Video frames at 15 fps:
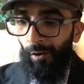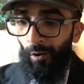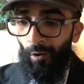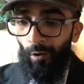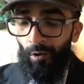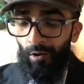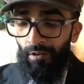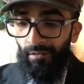
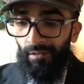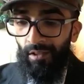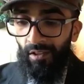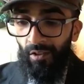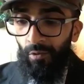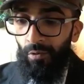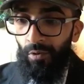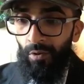or the
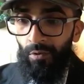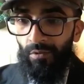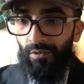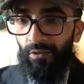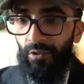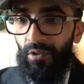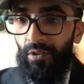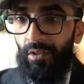youth who's
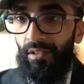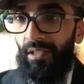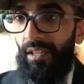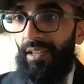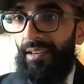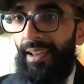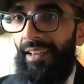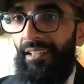looking to
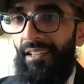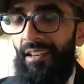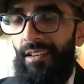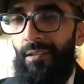connect